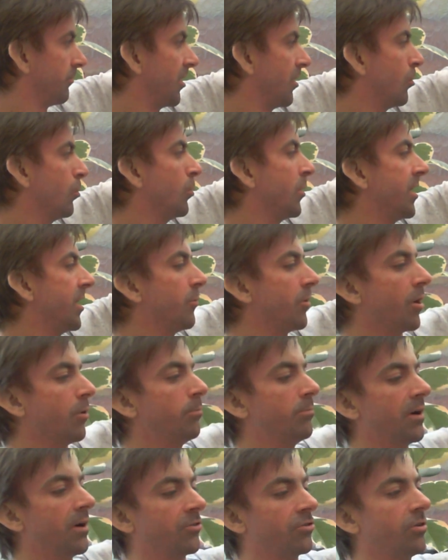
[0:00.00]
Oh, here we go,
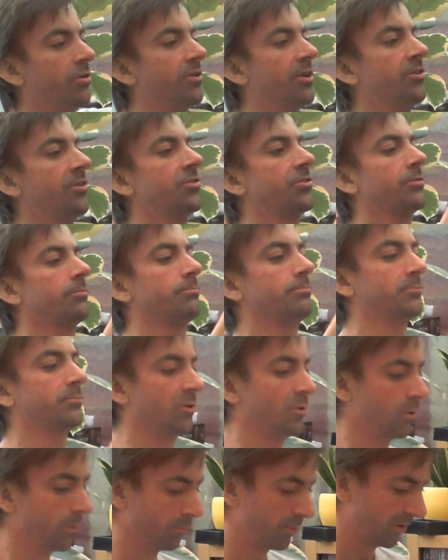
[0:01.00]
I'll show you this.
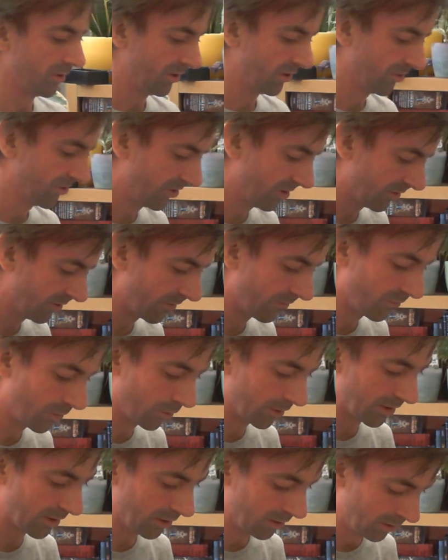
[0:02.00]
Oh, let's see if I can
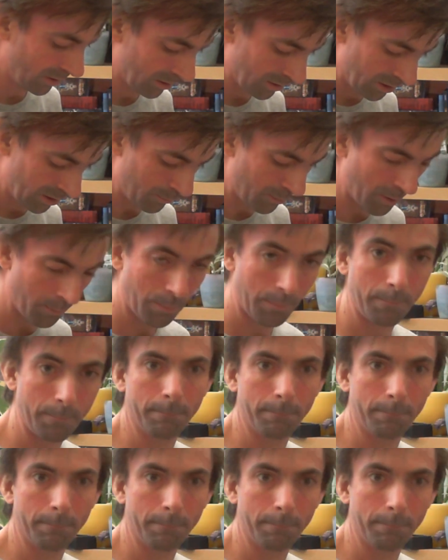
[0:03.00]
fold it. Hop, hop.